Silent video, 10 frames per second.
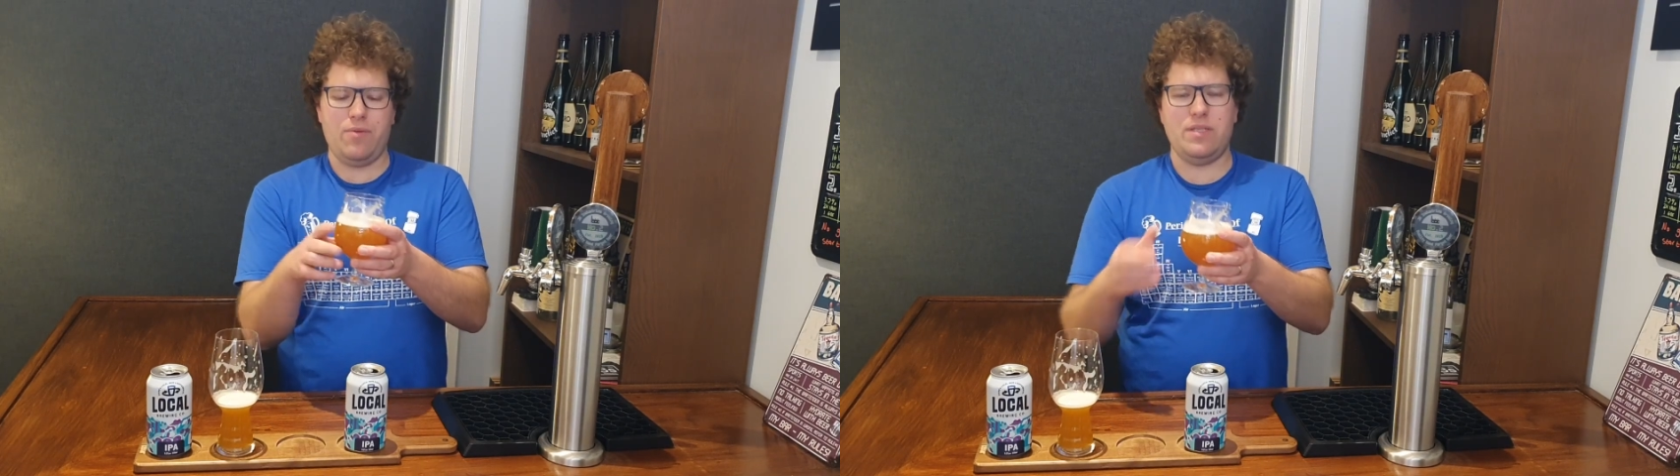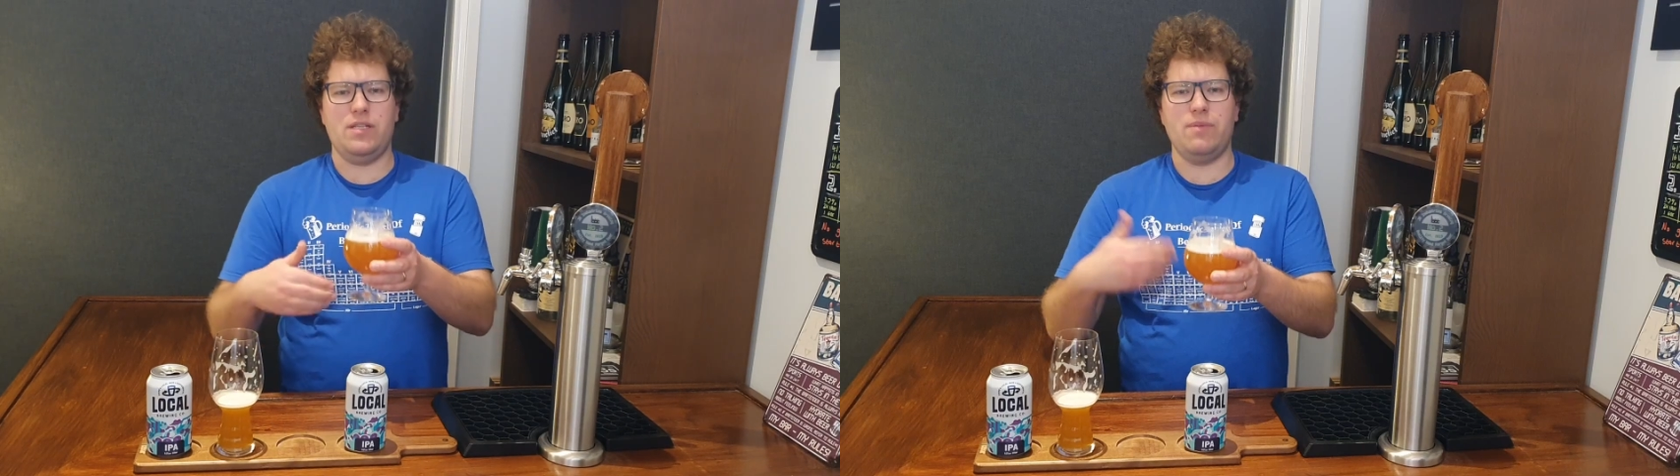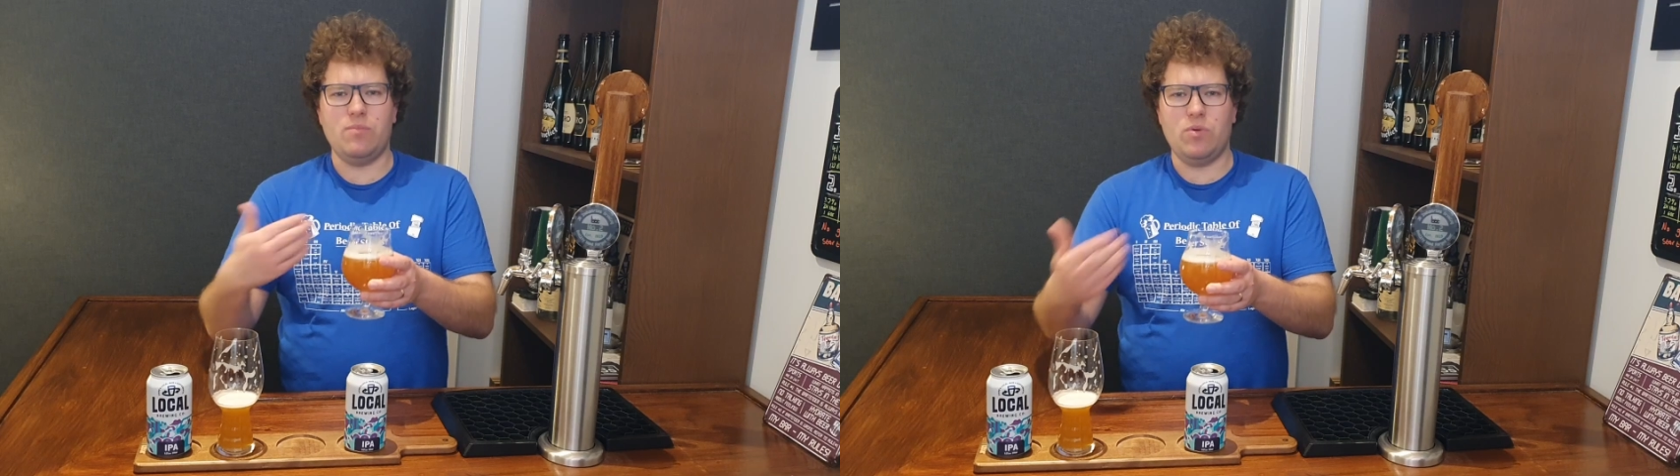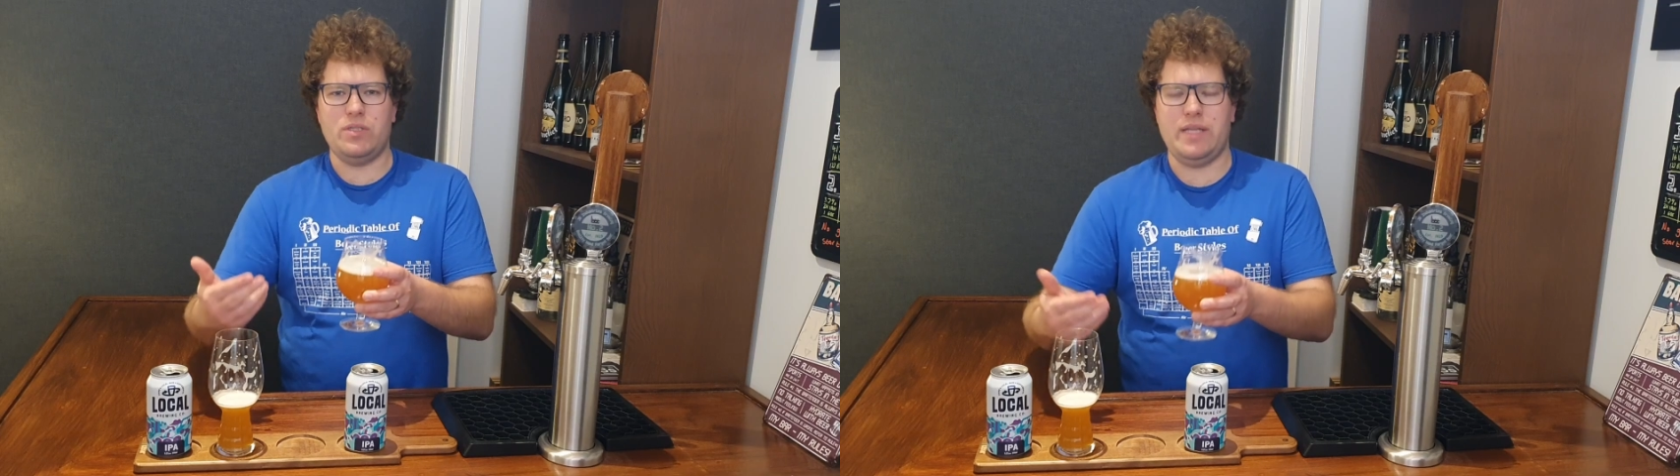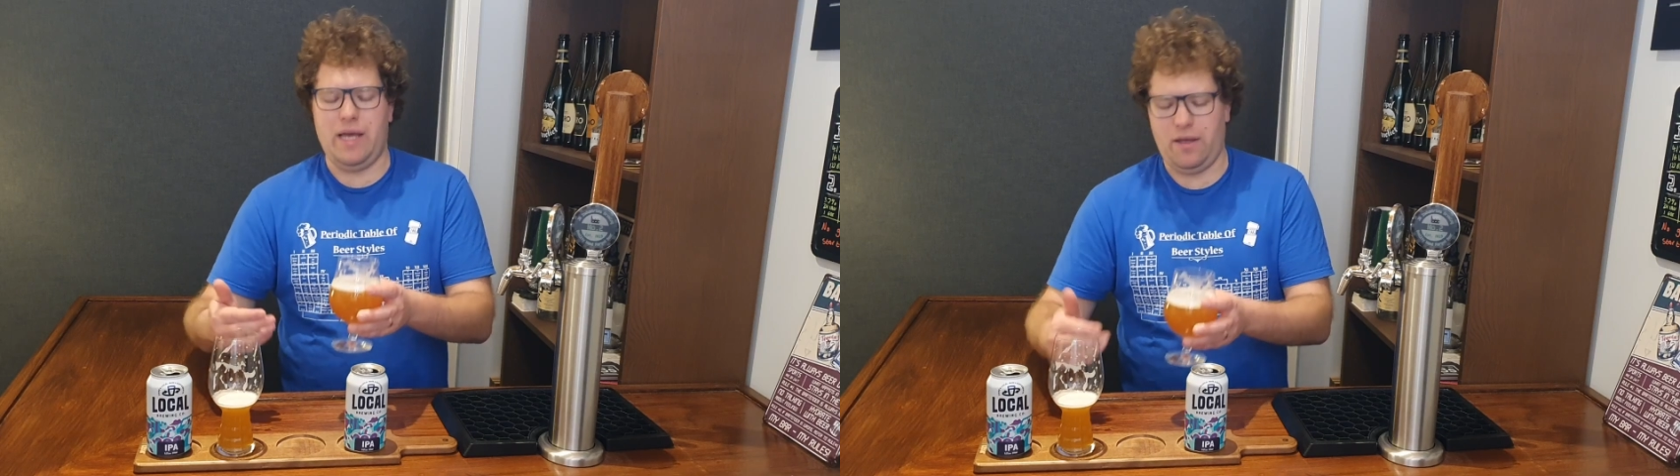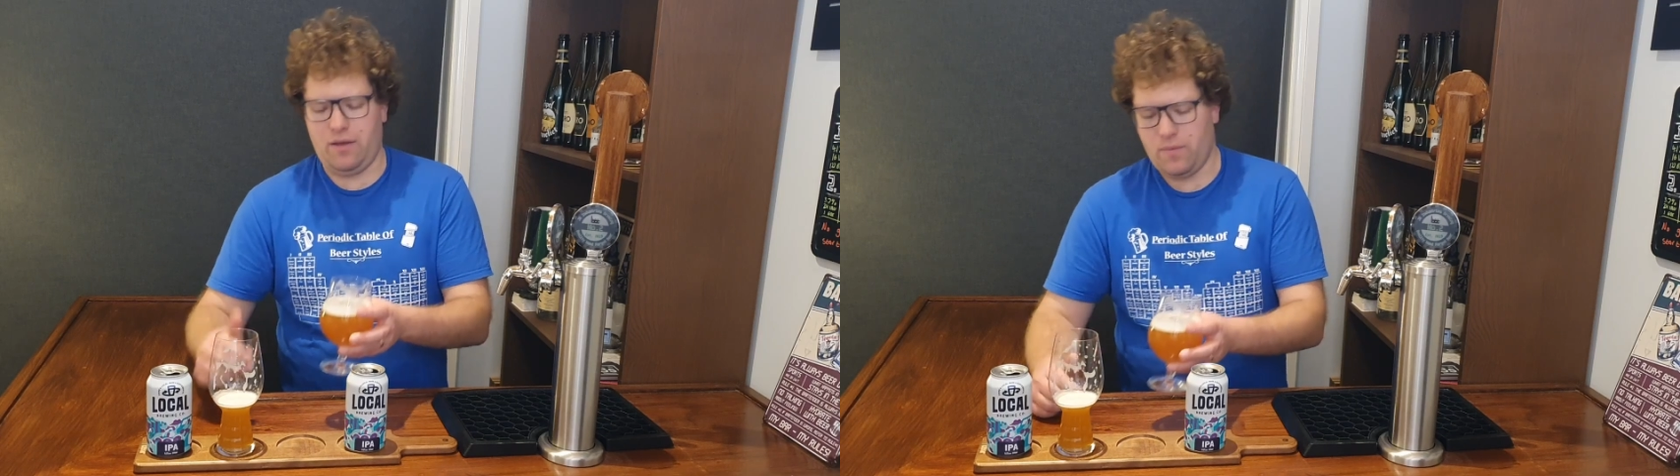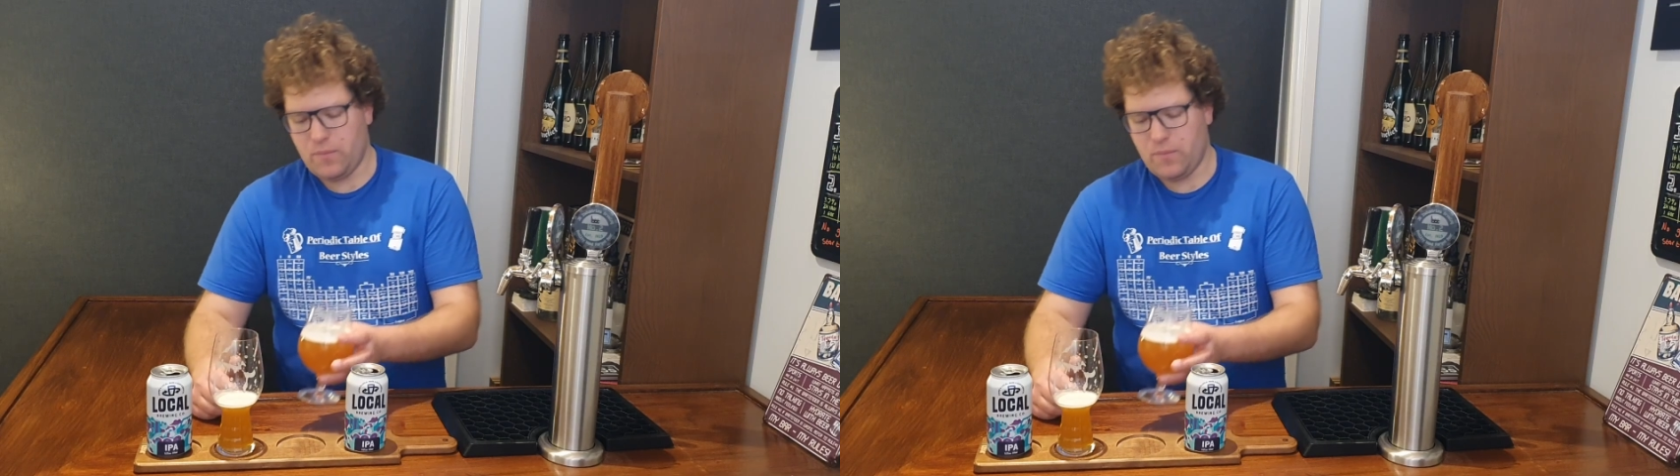it was a little bit more dank.